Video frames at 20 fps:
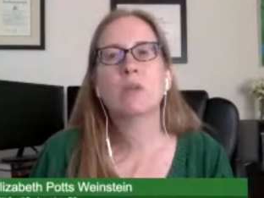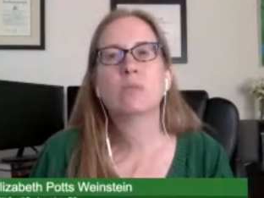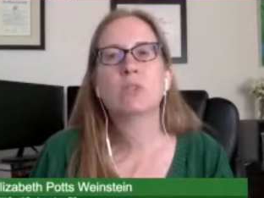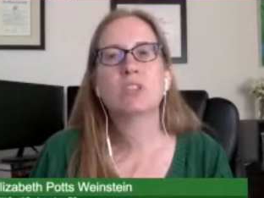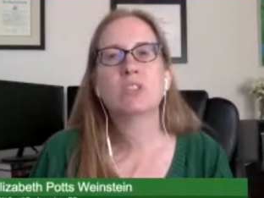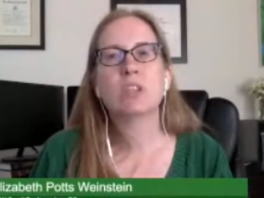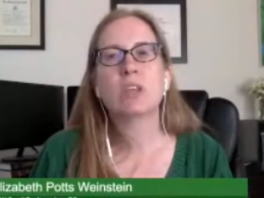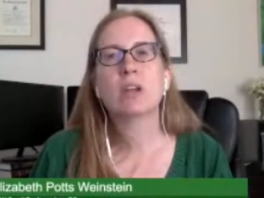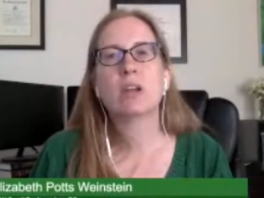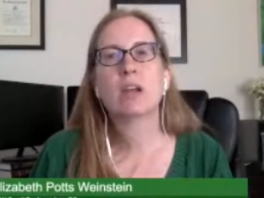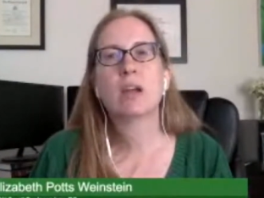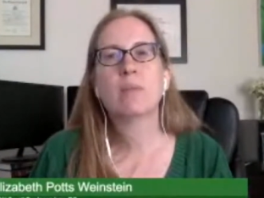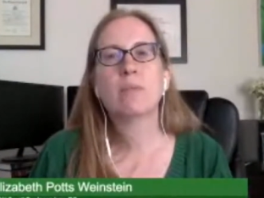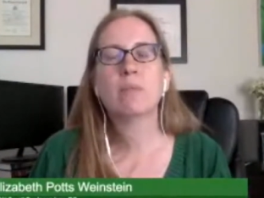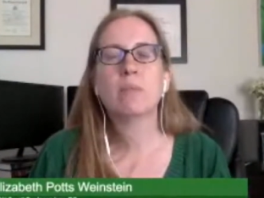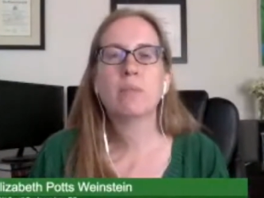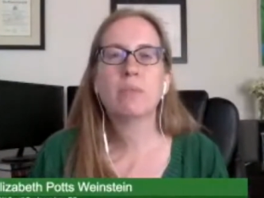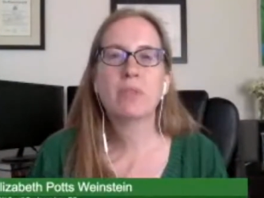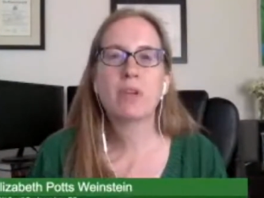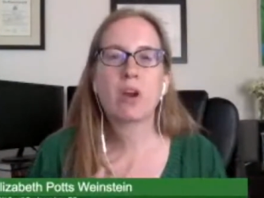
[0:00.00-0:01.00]
Because
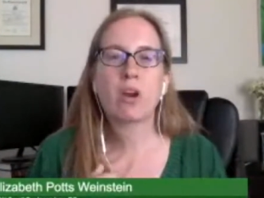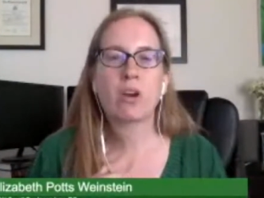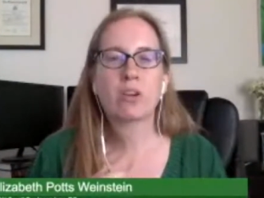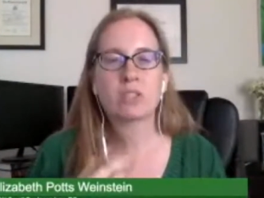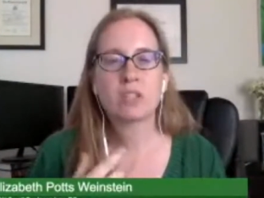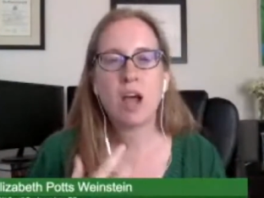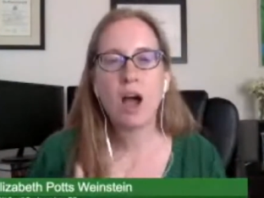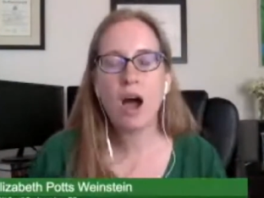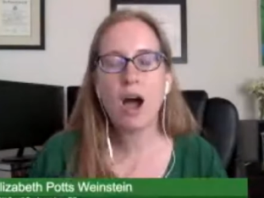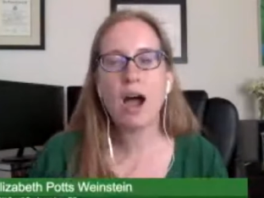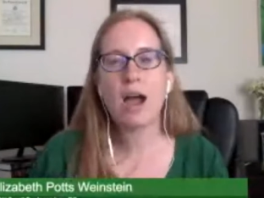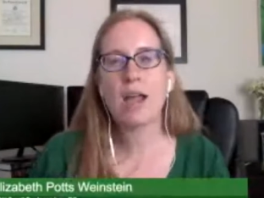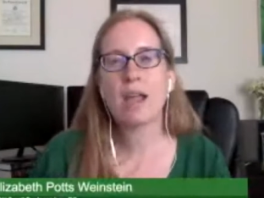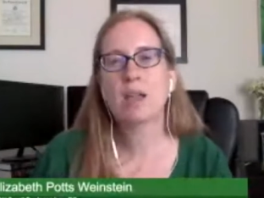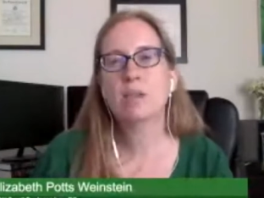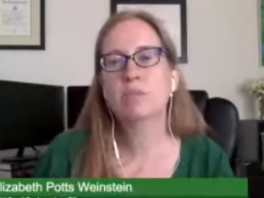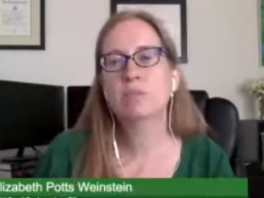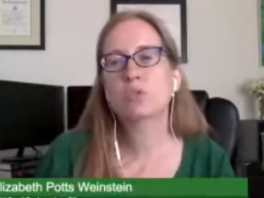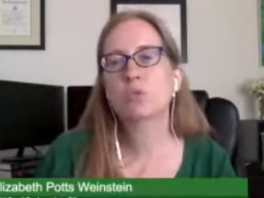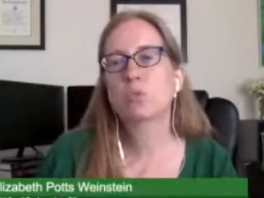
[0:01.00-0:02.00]
there are
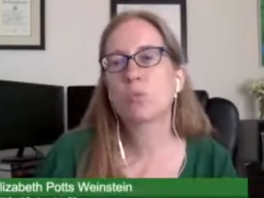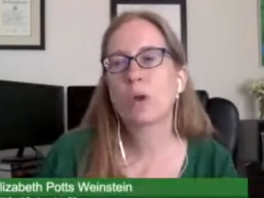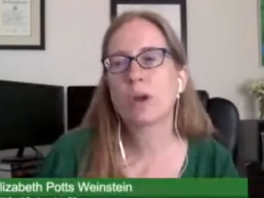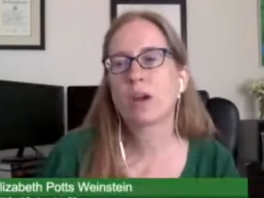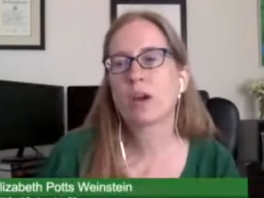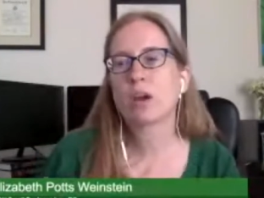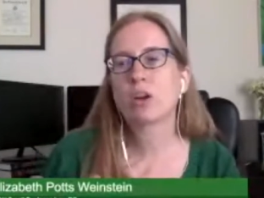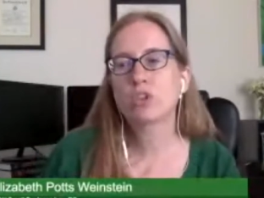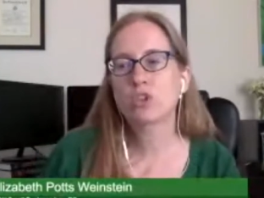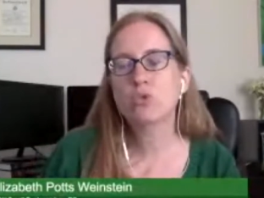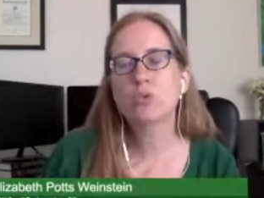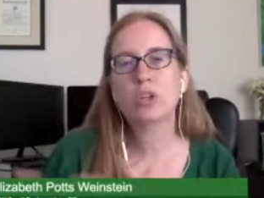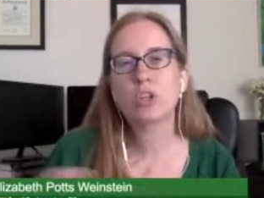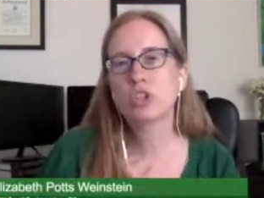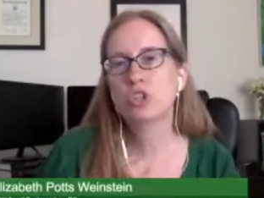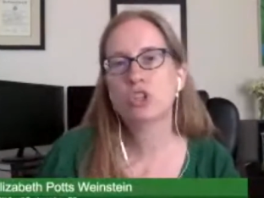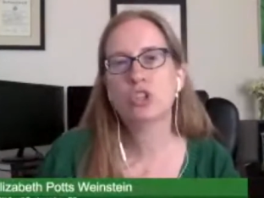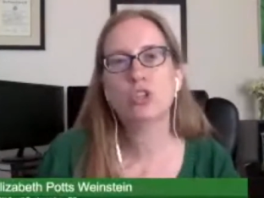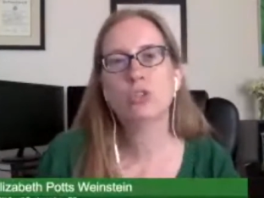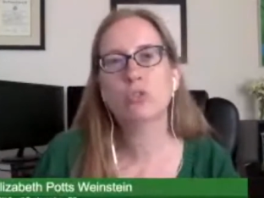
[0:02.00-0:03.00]
times where you can
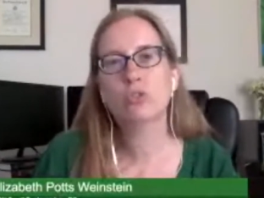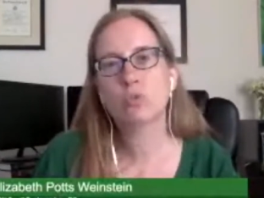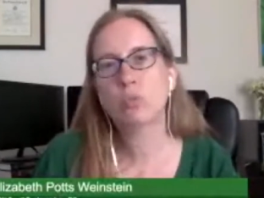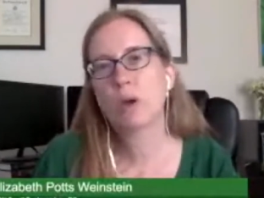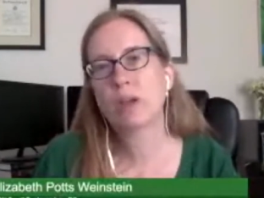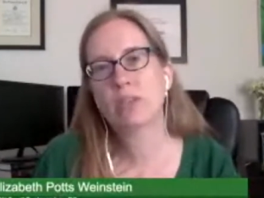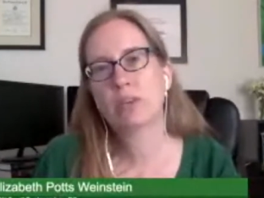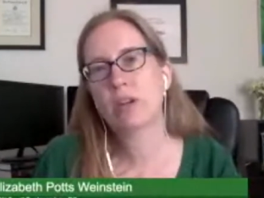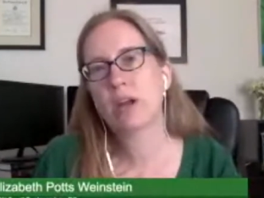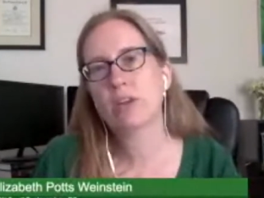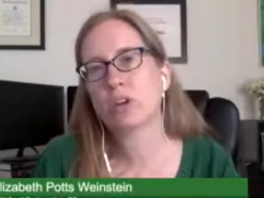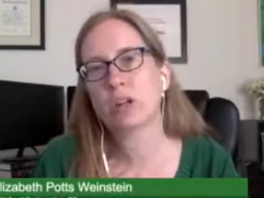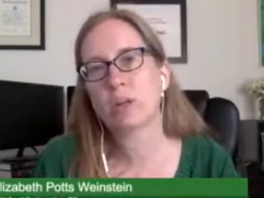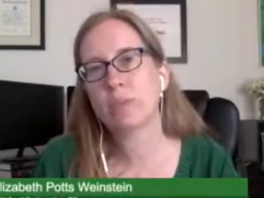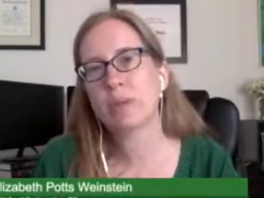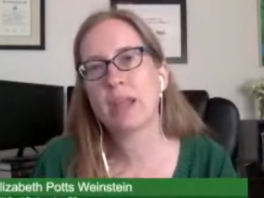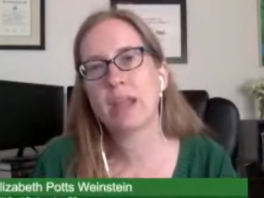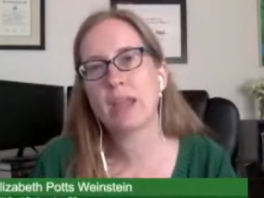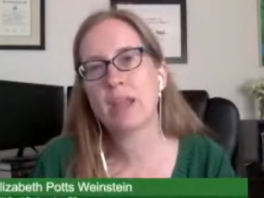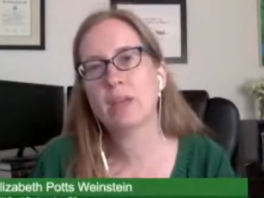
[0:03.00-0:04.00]
choose whether or not you're
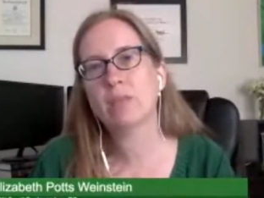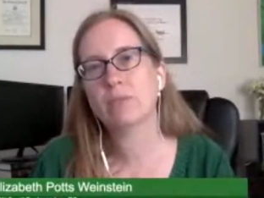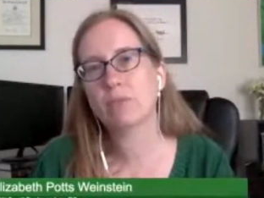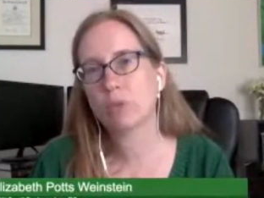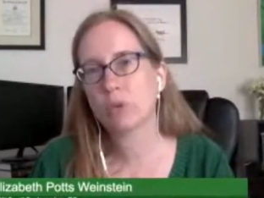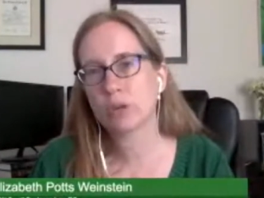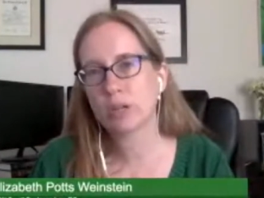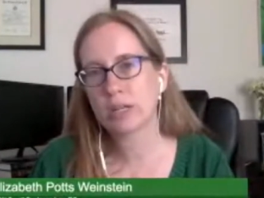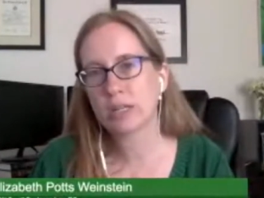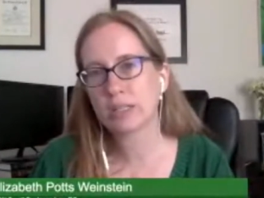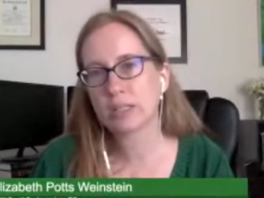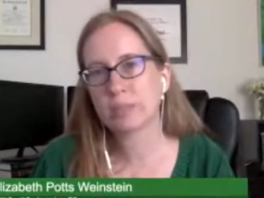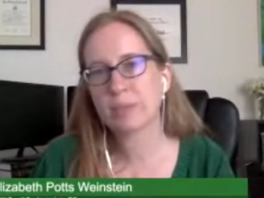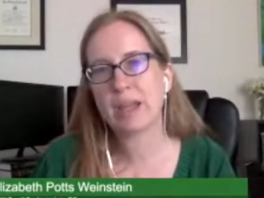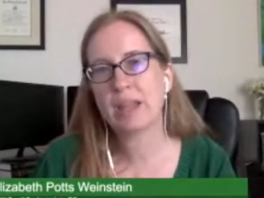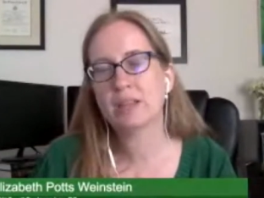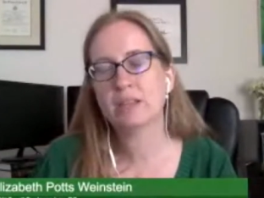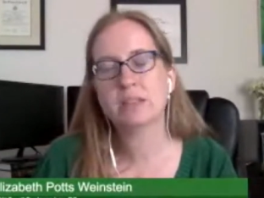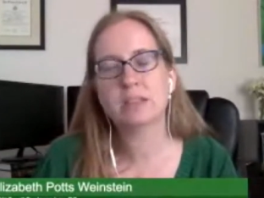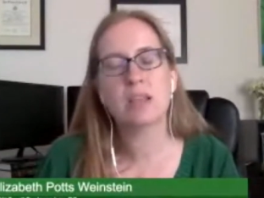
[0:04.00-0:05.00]
going to pay for an
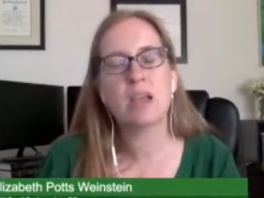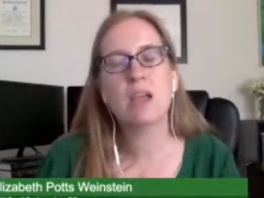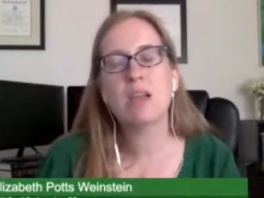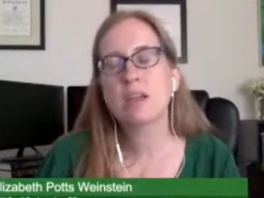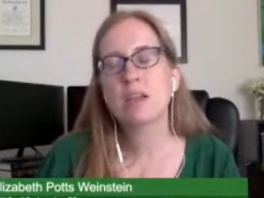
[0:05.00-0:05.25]
expense